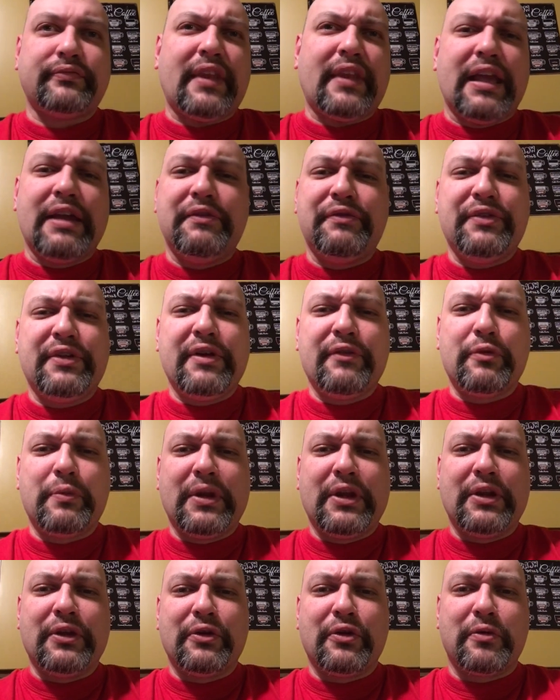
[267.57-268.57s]
and if you've never
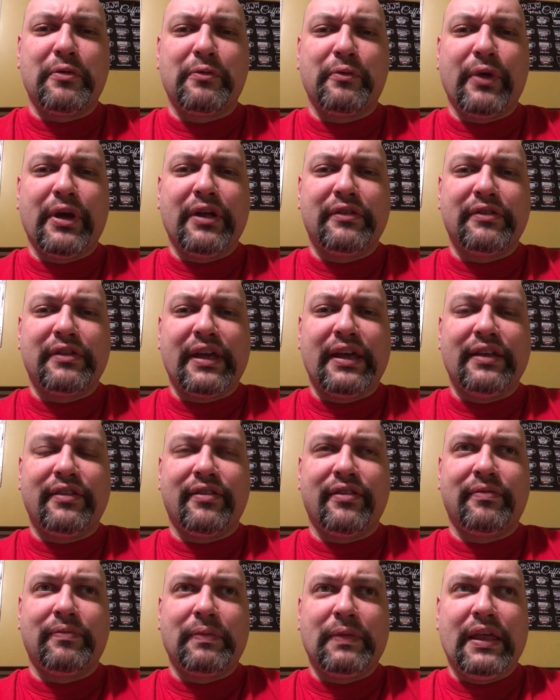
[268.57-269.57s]
been in Norman Wells,
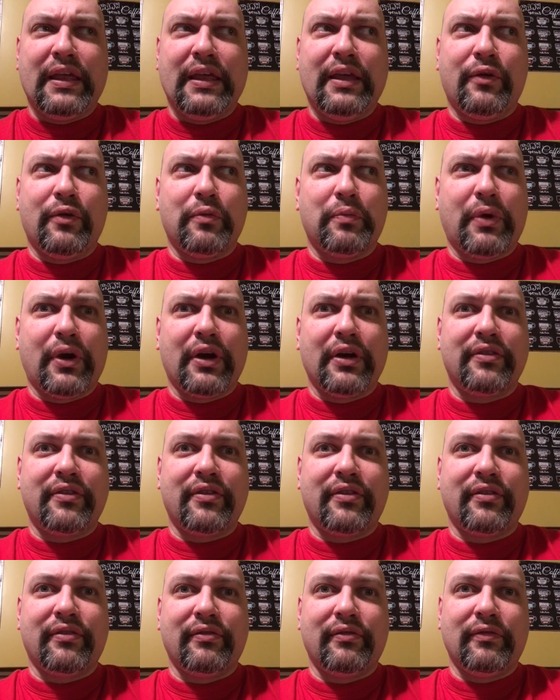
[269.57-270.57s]
it's equal
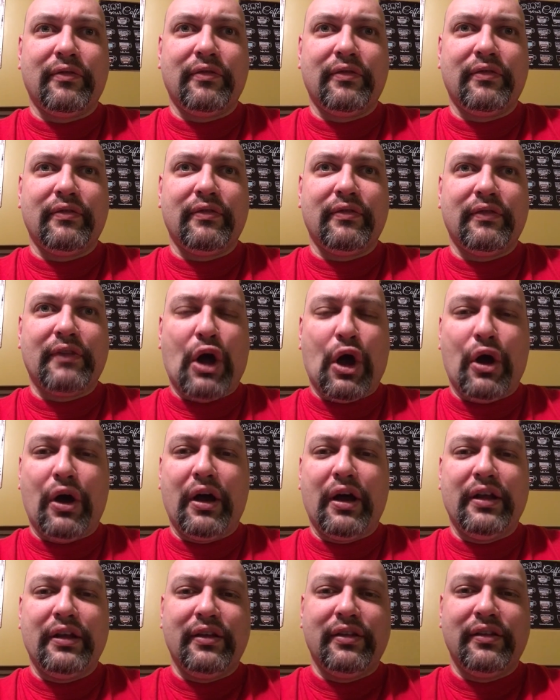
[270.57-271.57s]
parts
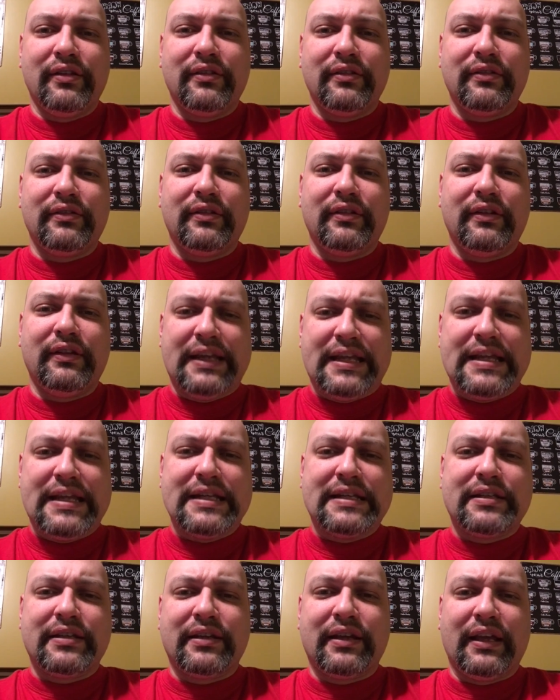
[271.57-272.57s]
odd,
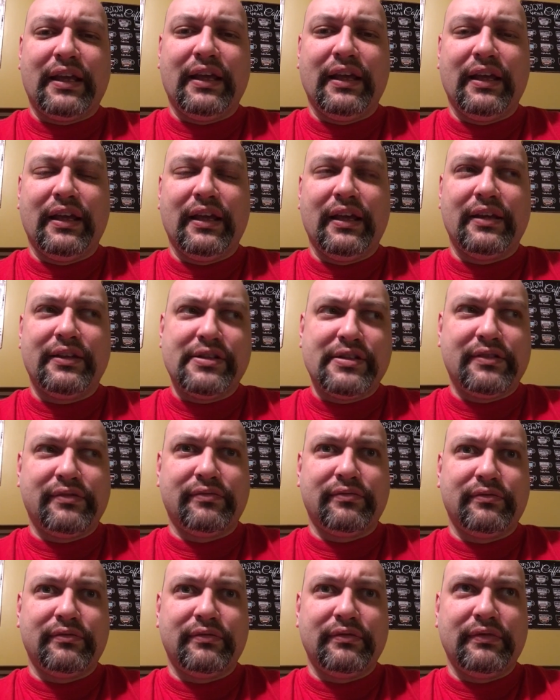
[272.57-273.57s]
neat, and
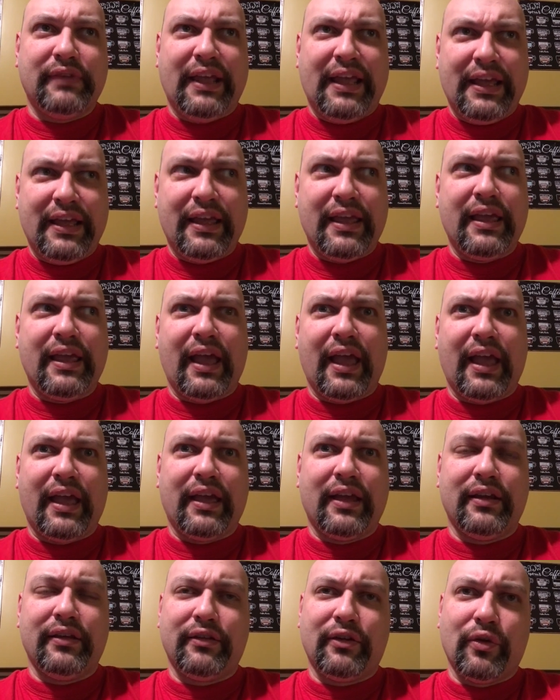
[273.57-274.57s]
icky,
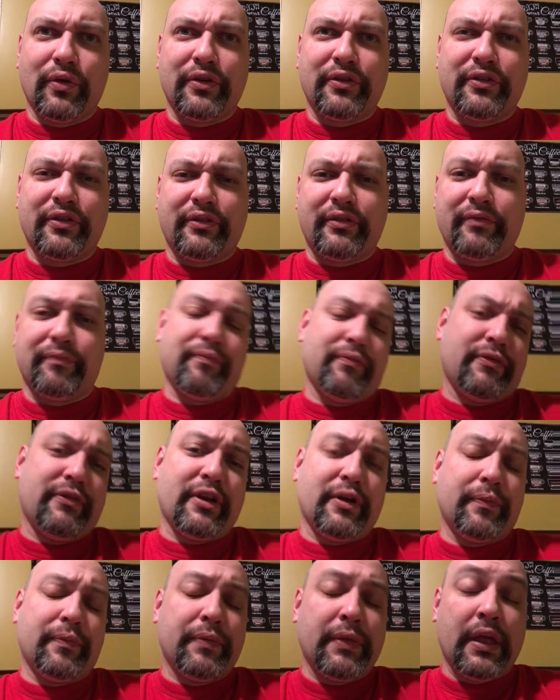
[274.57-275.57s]
and gorgeous.
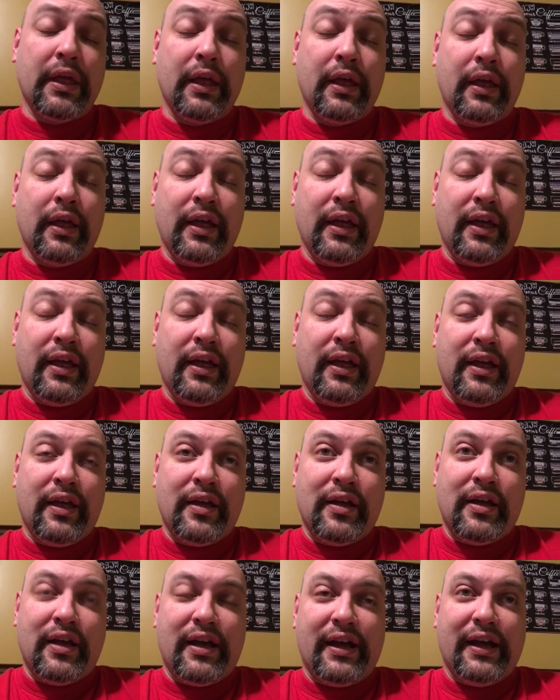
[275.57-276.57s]
So,
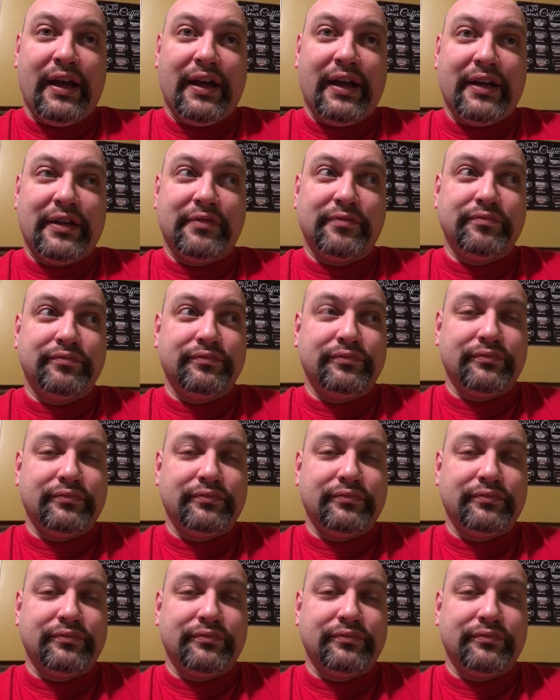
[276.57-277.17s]
um,